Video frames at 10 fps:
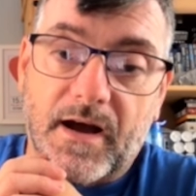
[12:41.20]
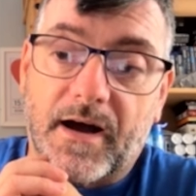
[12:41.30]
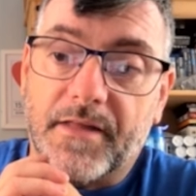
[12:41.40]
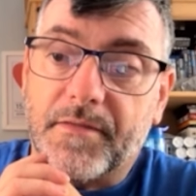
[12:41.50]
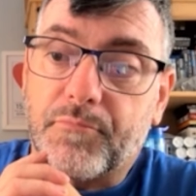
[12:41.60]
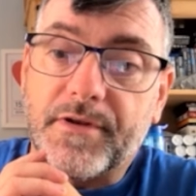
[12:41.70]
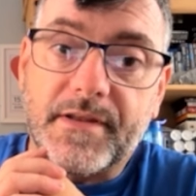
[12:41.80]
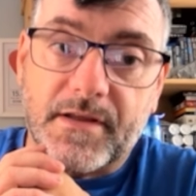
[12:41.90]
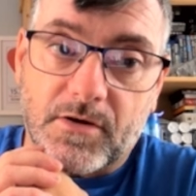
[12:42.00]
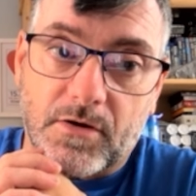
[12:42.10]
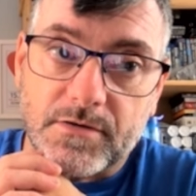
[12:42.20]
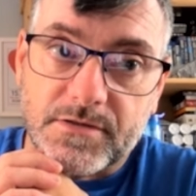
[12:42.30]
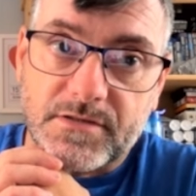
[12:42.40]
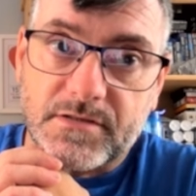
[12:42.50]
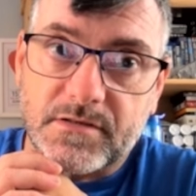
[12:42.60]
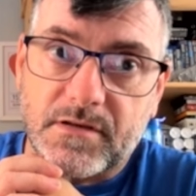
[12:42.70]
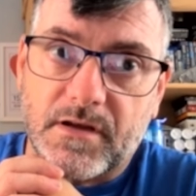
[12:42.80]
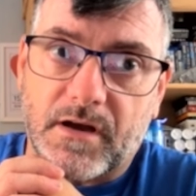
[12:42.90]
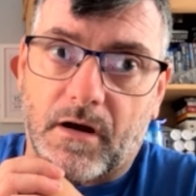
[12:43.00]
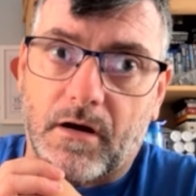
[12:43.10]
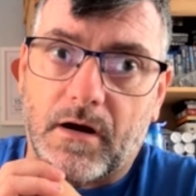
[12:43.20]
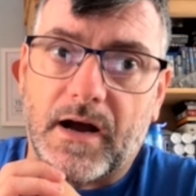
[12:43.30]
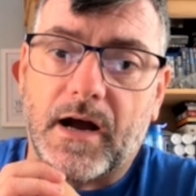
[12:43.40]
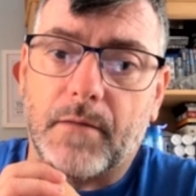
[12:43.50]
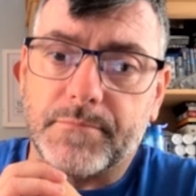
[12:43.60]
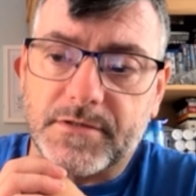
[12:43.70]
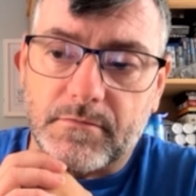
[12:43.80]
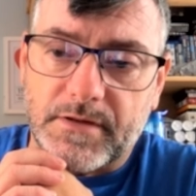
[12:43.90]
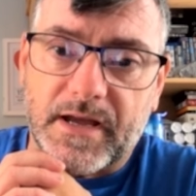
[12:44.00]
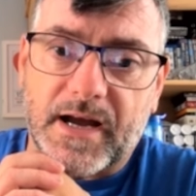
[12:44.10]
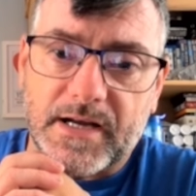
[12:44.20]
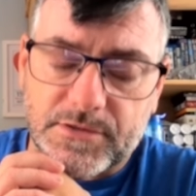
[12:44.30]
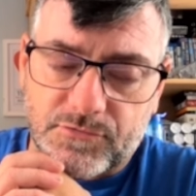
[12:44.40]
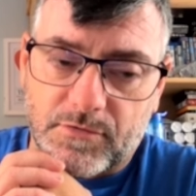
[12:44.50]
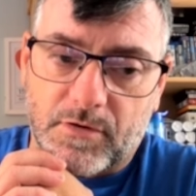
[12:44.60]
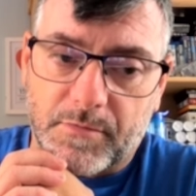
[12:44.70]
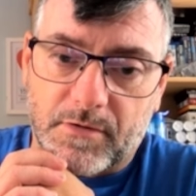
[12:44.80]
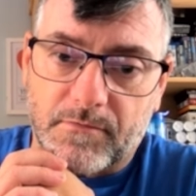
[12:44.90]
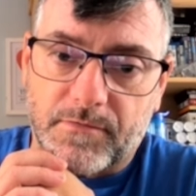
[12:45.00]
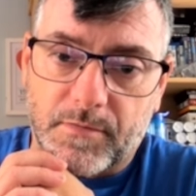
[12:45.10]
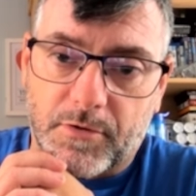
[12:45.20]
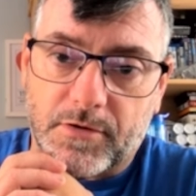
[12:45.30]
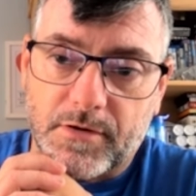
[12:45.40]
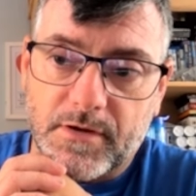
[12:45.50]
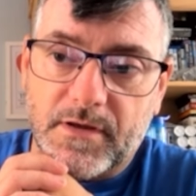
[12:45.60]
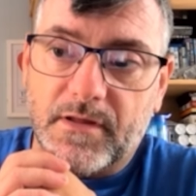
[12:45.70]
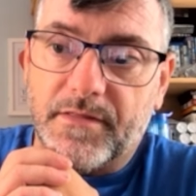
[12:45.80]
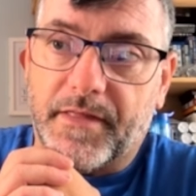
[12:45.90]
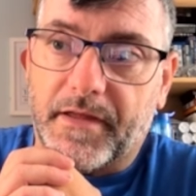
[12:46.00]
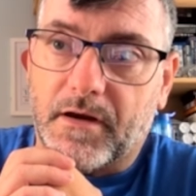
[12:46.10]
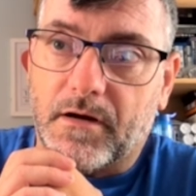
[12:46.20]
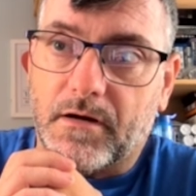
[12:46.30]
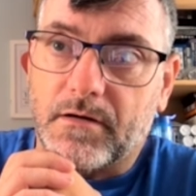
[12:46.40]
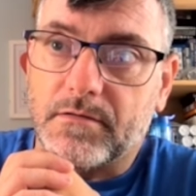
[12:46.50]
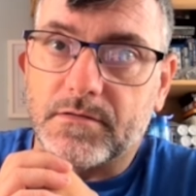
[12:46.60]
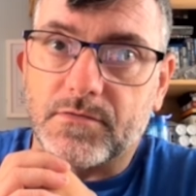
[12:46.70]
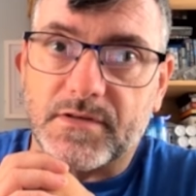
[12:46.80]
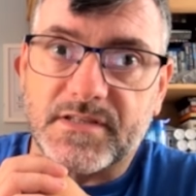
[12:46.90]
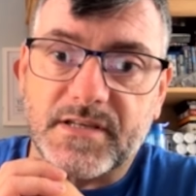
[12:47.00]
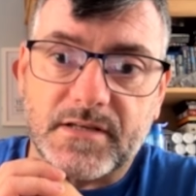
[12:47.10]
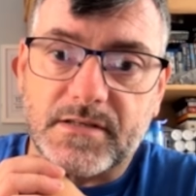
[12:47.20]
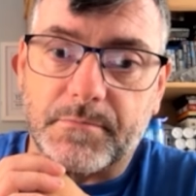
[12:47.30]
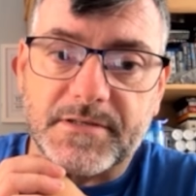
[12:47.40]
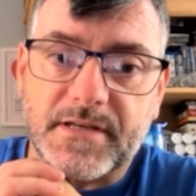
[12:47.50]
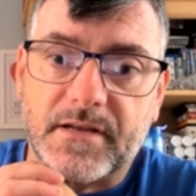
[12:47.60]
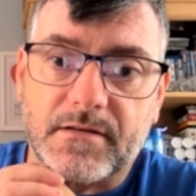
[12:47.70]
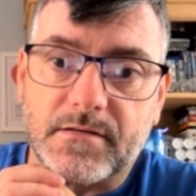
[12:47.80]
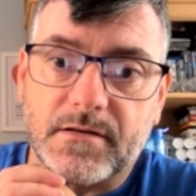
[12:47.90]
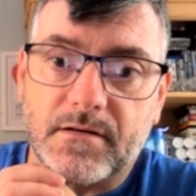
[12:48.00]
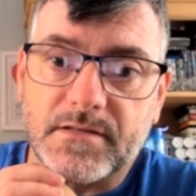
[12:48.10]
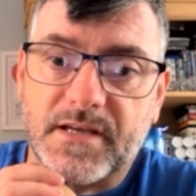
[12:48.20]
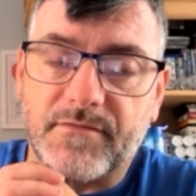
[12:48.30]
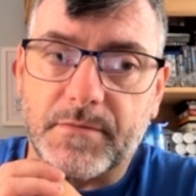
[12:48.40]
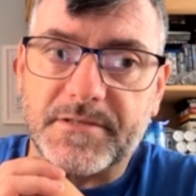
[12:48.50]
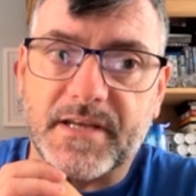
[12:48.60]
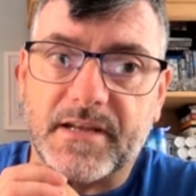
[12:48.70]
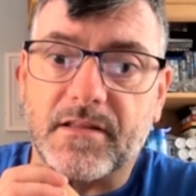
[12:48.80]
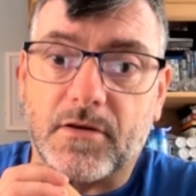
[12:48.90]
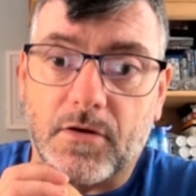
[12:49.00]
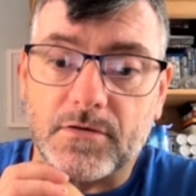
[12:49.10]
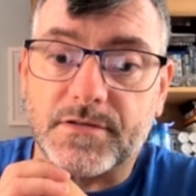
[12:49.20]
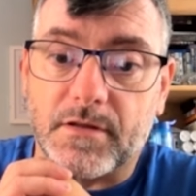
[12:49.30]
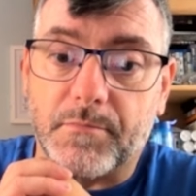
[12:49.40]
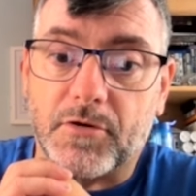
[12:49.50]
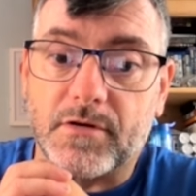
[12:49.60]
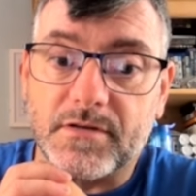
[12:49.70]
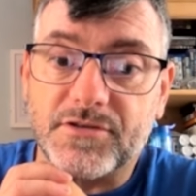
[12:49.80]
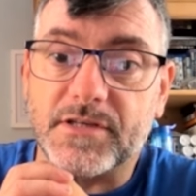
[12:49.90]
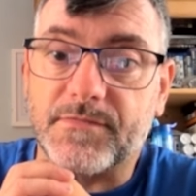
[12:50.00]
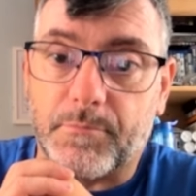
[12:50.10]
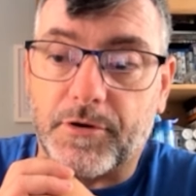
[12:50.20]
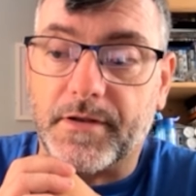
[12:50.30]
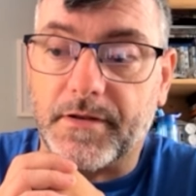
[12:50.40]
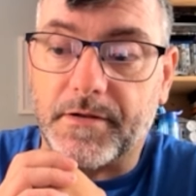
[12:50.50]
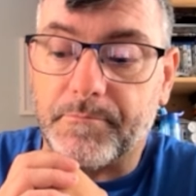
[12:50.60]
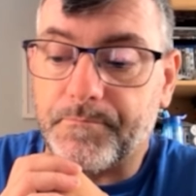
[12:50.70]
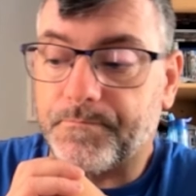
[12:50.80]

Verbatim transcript: and the printing costs are absolutely astronomical for the book. They are sort of 60%, 70% of the cost of the book just for printing.